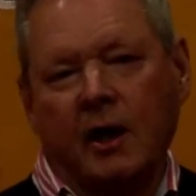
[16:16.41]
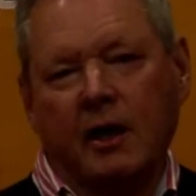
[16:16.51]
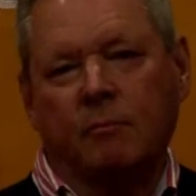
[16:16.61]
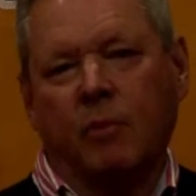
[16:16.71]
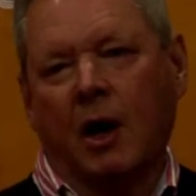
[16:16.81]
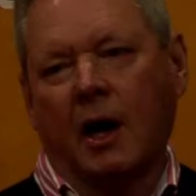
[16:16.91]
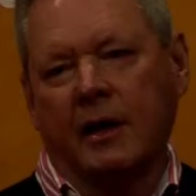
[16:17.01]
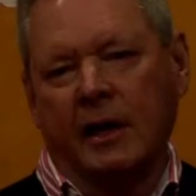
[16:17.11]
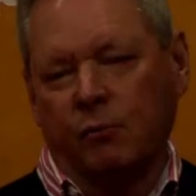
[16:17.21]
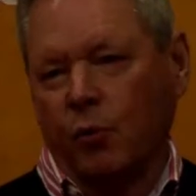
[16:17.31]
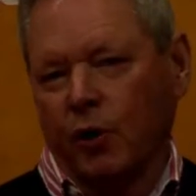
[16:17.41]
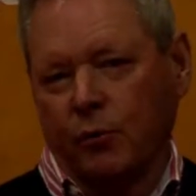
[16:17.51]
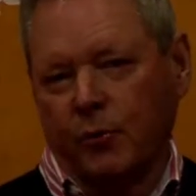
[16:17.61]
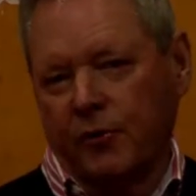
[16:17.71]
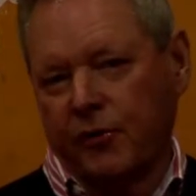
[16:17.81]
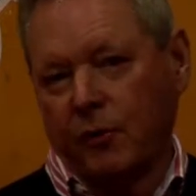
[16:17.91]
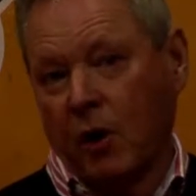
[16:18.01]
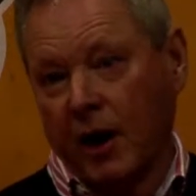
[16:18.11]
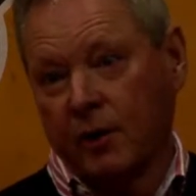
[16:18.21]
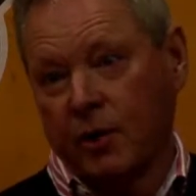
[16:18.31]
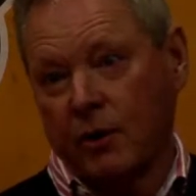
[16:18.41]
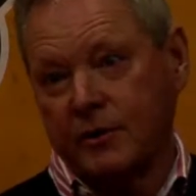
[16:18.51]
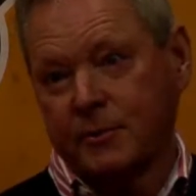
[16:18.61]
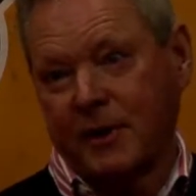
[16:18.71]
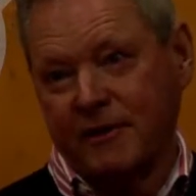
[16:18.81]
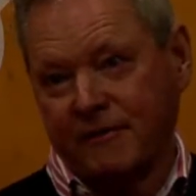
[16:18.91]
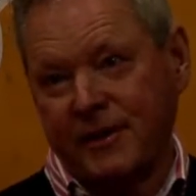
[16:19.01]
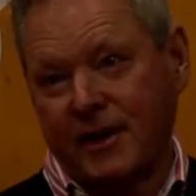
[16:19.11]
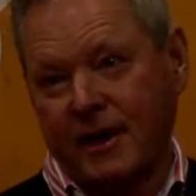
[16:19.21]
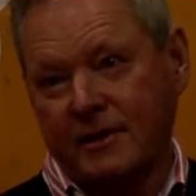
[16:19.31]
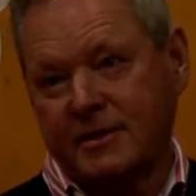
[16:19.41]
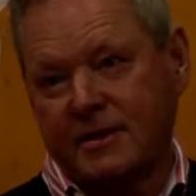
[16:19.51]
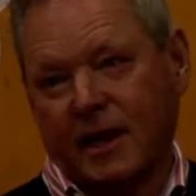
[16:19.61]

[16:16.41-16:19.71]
combine and work with the wine growers around the vineyards